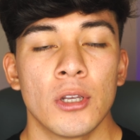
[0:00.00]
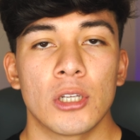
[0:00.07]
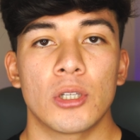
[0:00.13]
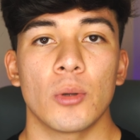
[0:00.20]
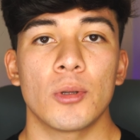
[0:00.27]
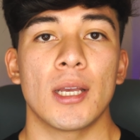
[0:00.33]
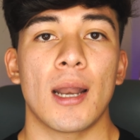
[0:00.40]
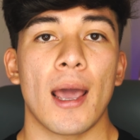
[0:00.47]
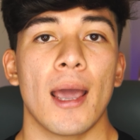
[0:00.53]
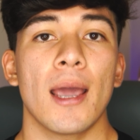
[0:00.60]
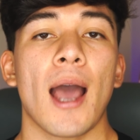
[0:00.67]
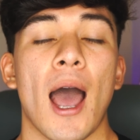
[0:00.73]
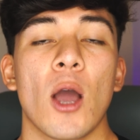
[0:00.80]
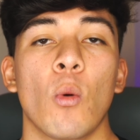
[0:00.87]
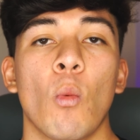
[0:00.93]
So
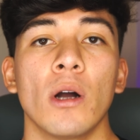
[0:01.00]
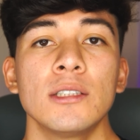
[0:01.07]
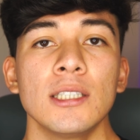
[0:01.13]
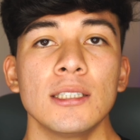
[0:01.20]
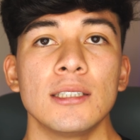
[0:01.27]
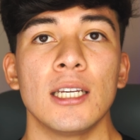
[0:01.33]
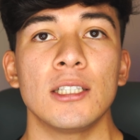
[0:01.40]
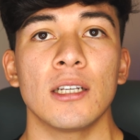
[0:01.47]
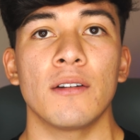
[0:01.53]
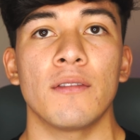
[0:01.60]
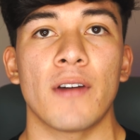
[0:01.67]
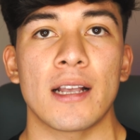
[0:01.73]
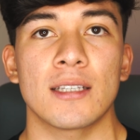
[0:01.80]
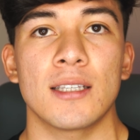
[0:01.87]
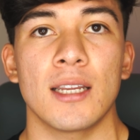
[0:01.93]
today I want to teach
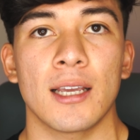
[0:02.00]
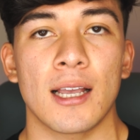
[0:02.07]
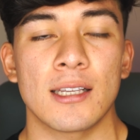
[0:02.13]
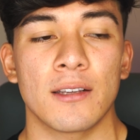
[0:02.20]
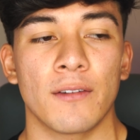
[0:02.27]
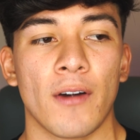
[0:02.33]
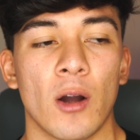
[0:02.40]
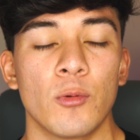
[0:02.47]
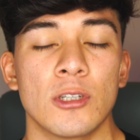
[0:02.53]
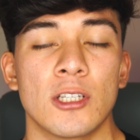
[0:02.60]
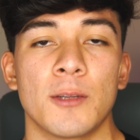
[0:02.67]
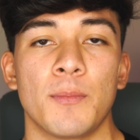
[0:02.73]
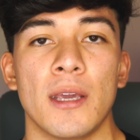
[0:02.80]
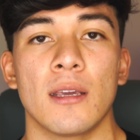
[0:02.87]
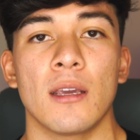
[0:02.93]
investing as if I was
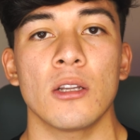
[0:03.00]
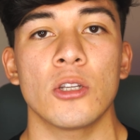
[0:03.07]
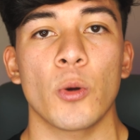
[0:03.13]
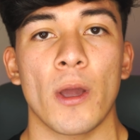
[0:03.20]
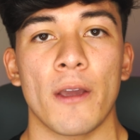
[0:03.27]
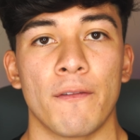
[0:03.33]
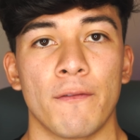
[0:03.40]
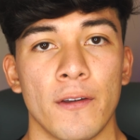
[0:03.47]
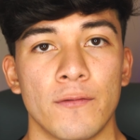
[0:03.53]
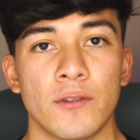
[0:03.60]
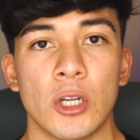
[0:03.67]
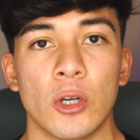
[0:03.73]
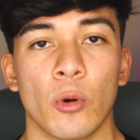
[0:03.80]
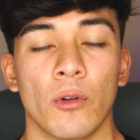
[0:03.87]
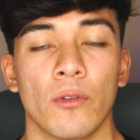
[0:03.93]
speaking to a
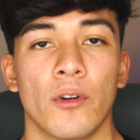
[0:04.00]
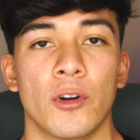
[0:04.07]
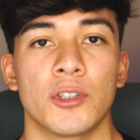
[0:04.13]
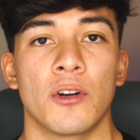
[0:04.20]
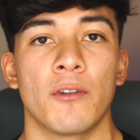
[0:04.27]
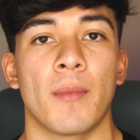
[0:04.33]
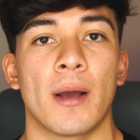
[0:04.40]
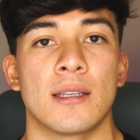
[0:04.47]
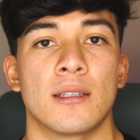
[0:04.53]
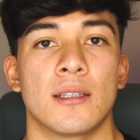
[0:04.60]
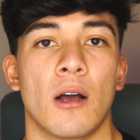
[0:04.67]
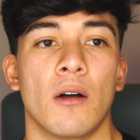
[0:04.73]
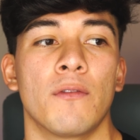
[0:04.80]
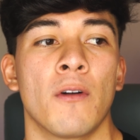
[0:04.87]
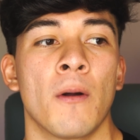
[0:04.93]
15-year-old version of
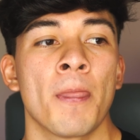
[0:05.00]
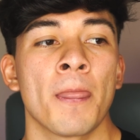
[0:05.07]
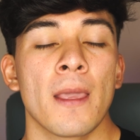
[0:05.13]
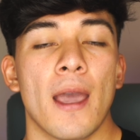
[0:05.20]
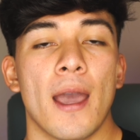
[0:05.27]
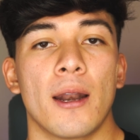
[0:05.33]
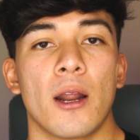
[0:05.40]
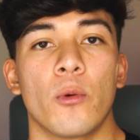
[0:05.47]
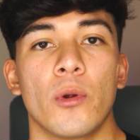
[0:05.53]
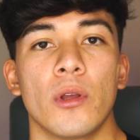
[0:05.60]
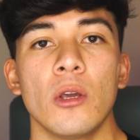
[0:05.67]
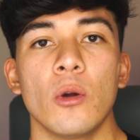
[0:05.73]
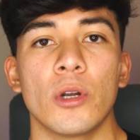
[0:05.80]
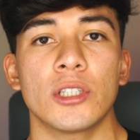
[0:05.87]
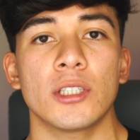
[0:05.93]
myself, and I
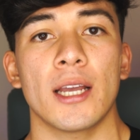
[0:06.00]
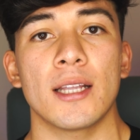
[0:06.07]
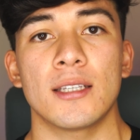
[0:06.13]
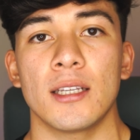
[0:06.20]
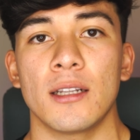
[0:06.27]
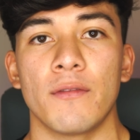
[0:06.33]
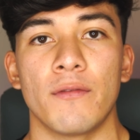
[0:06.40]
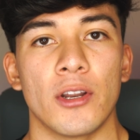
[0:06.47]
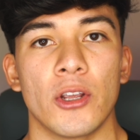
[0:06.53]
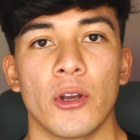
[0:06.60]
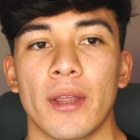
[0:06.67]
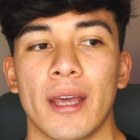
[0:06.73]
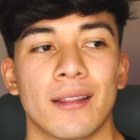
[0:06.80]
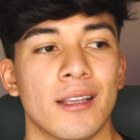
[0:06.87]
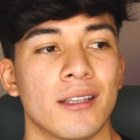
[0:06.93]
really wish I had seen a
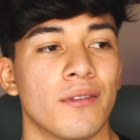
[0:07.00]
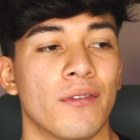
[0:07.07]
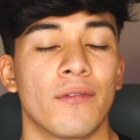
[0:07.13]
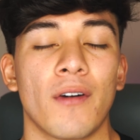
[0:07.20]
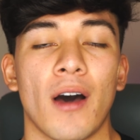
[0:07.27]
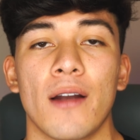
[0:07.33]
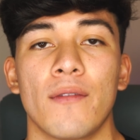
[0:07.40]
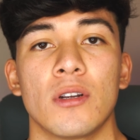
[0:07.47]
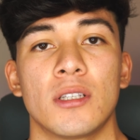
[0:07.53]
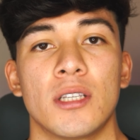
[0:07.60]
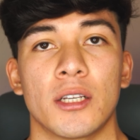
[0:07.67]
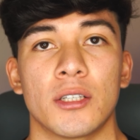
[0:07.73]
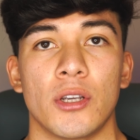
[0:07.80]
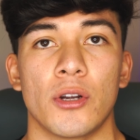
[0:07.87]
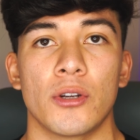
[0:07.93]
video like this 5 or
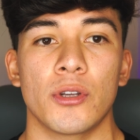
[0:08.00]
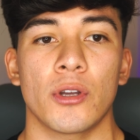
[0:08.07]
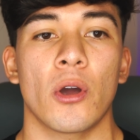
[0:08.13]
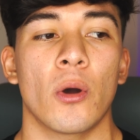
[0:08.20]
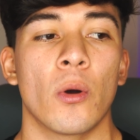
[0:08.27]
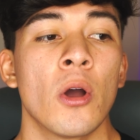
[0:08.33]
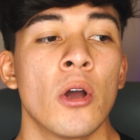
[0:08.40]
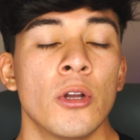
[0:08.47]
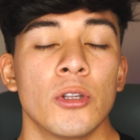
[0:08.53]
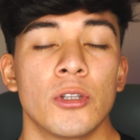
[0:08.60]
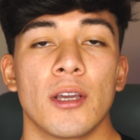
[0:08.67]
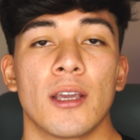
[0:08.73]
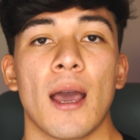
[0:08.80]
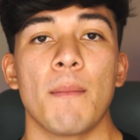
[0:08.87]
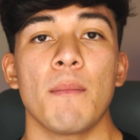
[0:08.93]
6 years ago
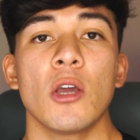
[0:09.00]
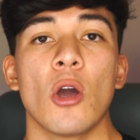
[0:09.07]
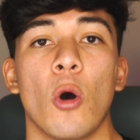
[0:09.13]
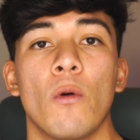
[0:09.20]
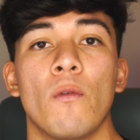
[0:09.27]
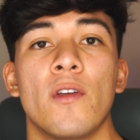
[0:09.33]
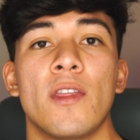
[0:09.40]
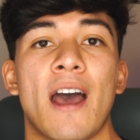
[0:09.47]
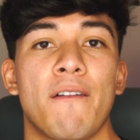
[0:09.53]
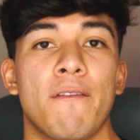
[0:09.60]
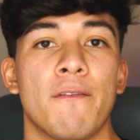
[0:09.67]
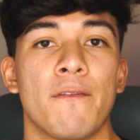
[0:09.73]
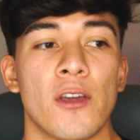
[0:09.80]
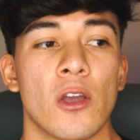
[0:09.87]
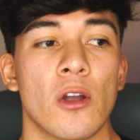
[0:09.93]
to get me over
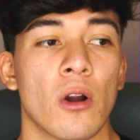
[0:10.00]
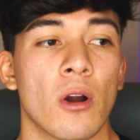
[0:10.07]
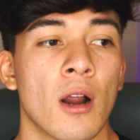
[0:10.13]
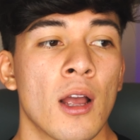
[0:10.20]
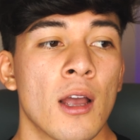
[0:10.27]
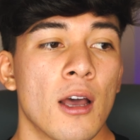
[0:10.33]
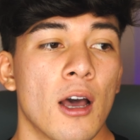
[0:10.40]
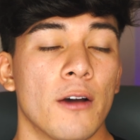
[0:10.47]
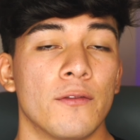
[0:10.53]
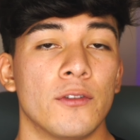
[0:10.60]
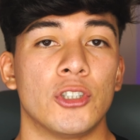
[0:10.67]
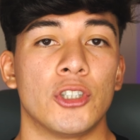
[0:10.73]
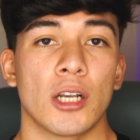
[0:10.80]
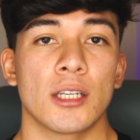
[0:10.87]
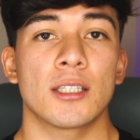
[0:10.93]
that fear
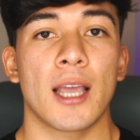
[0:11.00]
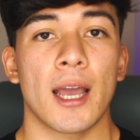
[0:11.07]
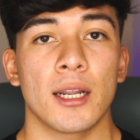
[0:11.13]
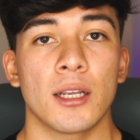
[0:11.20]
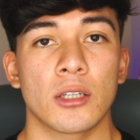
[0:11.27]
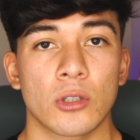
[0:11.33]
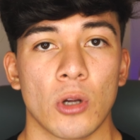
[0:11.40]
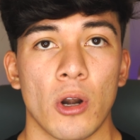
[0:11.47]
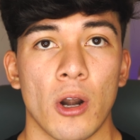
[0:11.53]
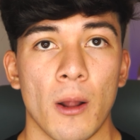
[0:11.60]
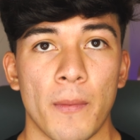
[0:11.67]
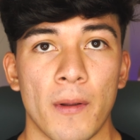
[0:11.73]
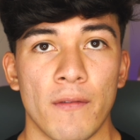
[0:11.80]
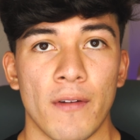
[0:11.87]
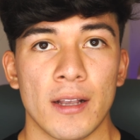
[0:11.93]
of just getting started
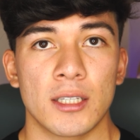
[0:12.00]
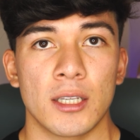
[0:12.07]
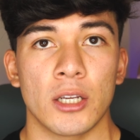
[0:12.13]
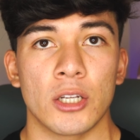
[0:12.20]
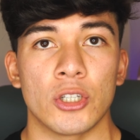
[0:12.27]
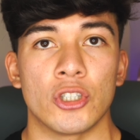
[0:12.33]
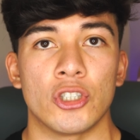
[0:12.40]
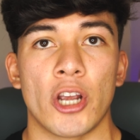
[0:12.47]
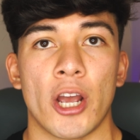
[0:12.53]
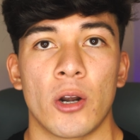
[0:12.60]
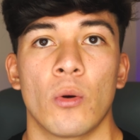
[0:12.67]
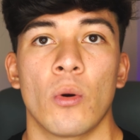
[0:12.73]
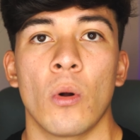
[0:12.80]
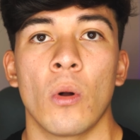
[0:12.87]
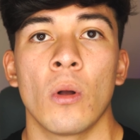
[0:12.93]
up investing in
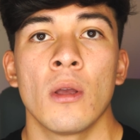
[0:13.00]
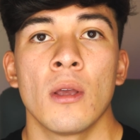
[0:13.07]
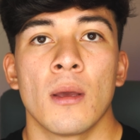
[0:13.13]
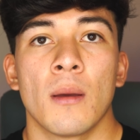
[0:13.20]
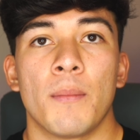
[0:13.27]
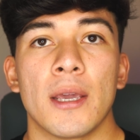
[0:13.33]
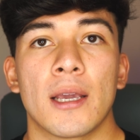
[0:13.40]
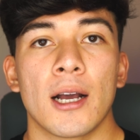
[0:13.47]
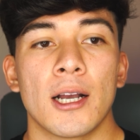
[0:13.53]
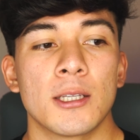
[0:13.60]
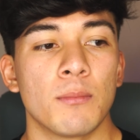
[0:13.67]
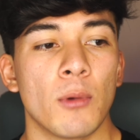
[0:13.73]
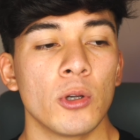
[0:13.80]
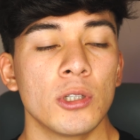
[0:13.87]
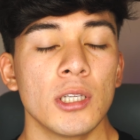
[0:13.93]
general,
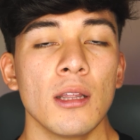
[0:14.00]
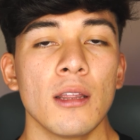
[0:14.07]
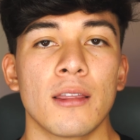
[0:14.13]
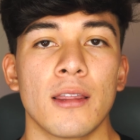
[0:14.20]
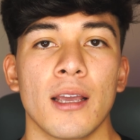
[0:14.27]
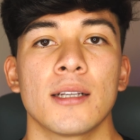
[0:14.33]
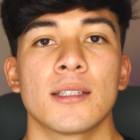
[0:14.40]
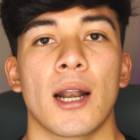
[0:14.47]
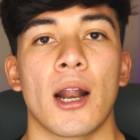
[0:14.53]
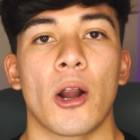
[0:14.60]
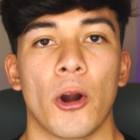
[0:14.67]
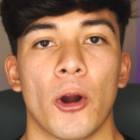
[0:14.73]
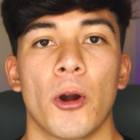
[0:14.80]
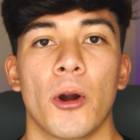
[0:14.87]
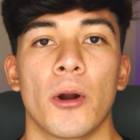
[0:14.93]
because most of the things that I
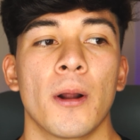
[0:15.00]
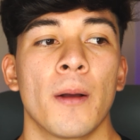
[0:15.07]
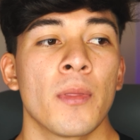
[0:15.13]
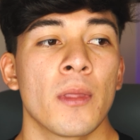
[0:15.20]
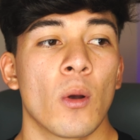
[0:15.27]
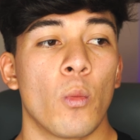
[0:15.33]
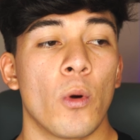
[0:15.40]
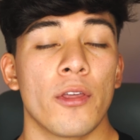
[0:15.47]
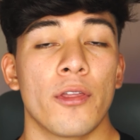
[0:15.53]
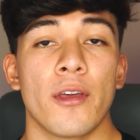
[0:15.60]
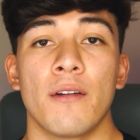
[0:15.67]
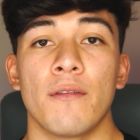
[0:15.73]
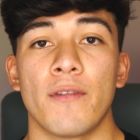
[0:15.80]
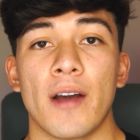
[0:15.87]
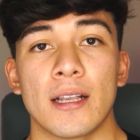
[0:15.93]
heard
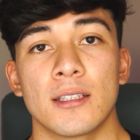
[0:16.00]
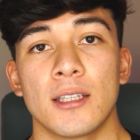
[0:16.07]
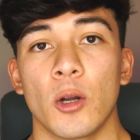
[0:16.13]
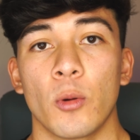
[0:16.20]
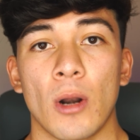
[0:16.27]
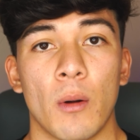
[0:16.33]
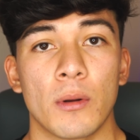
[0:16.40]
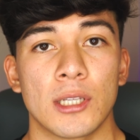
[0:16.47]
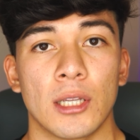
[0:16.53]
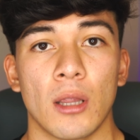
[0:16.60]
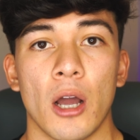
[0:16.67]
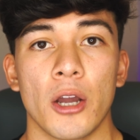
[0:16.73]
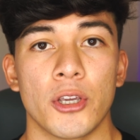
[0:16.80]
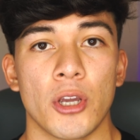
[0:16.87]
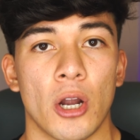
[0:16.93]
with investing when I was a
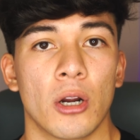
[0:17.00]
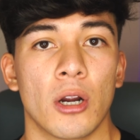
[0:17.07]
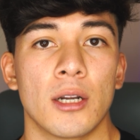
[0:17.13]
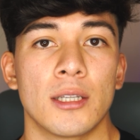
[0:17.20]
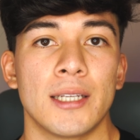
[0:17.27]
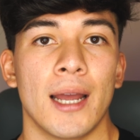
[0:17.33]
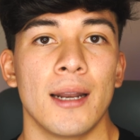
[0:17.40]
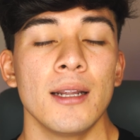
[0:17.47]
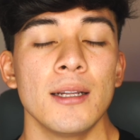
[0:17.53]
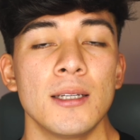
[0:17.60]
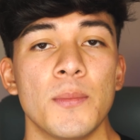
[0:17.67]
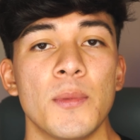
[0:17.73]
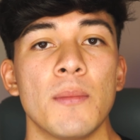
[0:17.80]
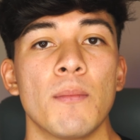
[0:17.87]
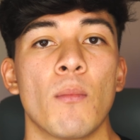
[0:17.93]
lot younger tended
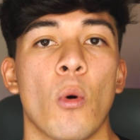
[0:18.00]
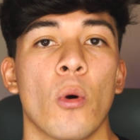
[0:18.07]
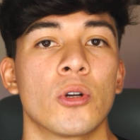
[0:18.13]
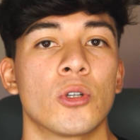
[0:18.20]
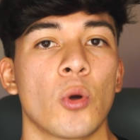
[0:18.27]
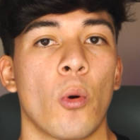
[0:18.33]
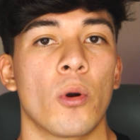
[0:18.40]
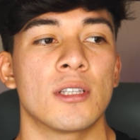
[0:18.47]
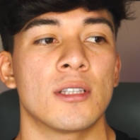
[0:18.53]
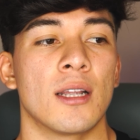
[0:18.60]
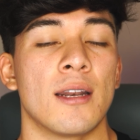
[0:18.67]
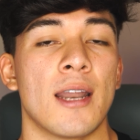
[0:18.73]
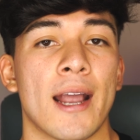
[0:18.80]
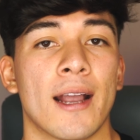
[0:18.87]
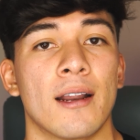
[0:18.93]
to be more towards the
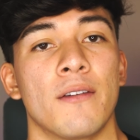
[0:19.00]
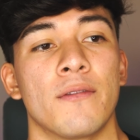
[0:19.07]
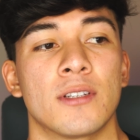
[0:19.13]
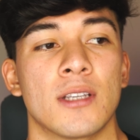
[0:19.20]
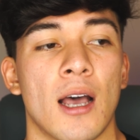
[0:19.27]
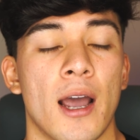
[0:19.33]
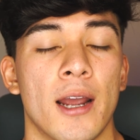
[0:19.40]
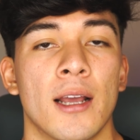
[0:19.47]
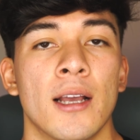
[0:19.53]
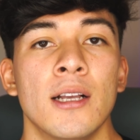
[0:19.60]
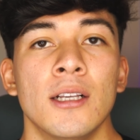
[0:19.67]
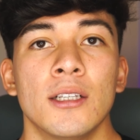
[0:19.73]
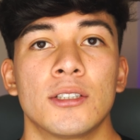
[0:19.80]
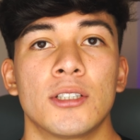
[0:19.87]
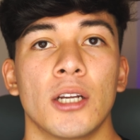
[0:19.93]
negative side,
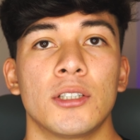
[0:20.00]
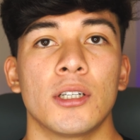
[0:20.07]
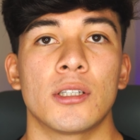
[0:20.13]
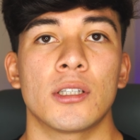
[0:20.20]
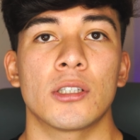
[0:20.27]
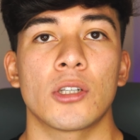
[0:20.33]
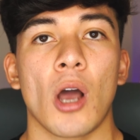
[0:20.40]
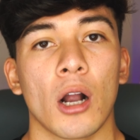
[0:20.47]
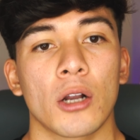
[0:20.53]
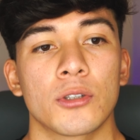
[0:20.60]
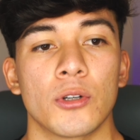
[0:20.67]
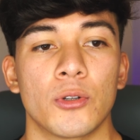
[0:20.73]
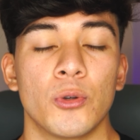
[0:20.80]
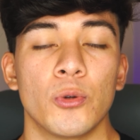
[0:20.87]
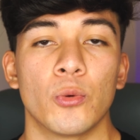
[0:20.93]
such as
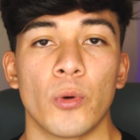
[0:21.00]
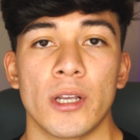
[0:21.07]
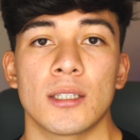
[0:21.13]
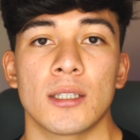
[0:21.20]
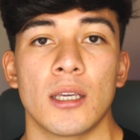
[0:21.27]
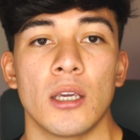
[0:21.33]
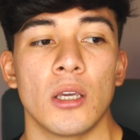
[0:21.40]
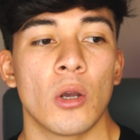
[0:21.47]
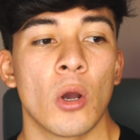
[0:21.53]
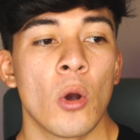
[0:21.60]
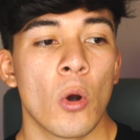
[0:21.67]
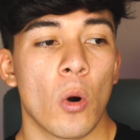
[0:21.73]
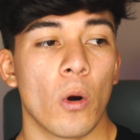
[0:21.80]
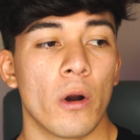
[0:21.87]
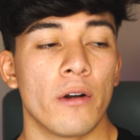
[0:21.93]
stocks are too risky
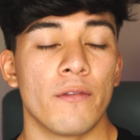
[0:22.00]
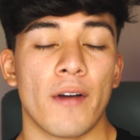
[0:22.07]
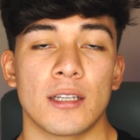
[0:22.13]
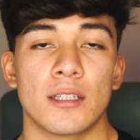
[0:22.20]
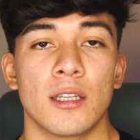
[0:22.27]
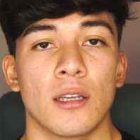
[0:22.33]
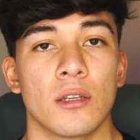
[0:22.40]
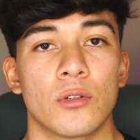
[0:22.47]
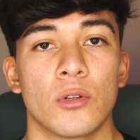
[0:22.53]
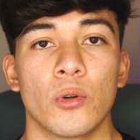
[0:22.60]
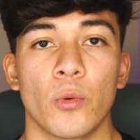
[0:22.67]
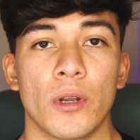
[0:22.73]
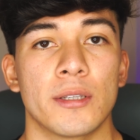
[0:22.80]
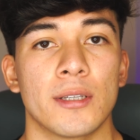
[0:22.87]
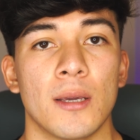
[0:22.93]
or investing is
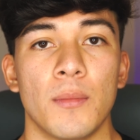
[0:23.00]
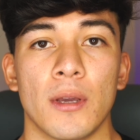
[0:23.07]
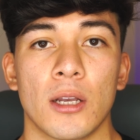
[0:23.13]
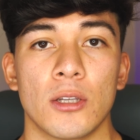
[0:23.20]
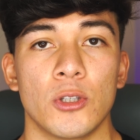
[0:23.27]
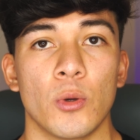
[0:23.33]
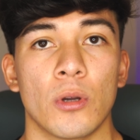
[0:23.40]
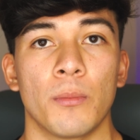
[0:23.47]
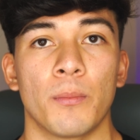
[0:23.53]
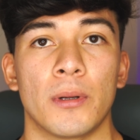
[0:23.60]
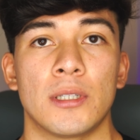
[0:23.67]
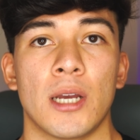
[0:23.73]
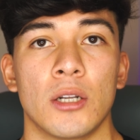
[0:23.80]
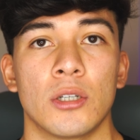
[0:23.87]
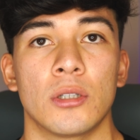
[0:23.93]
too risky because you can
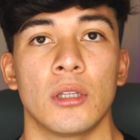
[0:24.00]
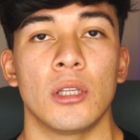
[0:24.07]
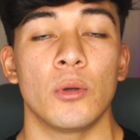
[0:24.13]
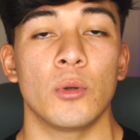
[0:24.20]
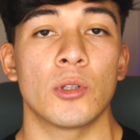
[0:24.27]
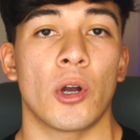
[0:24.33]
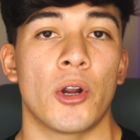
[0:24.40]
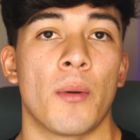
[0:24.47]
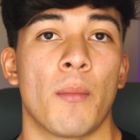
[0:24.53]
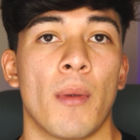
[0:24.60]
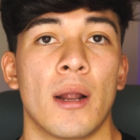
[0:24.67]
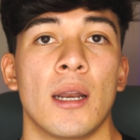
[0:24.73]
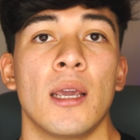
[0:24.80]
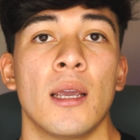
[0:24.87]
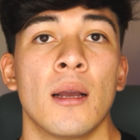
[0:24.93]
potentially lose all your
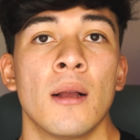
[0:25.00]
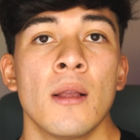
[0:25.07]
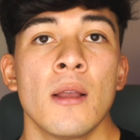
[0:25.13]
money.